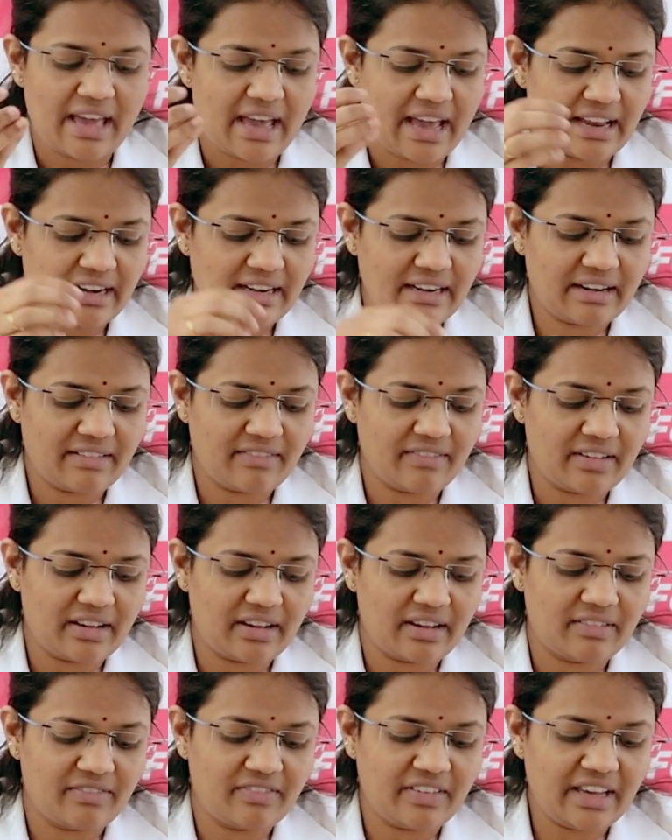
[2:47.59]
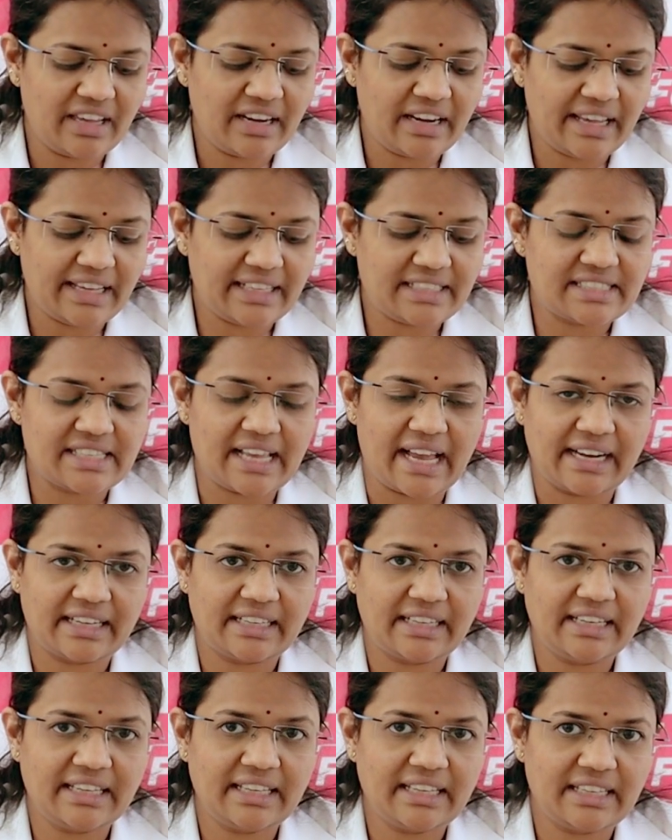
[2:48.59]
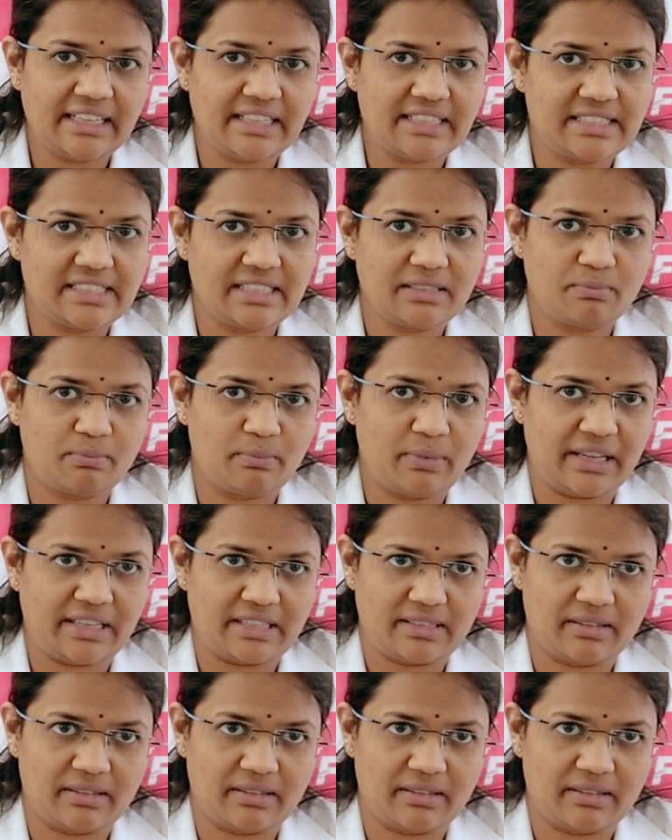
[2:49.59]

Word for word: and uh, where exactly is it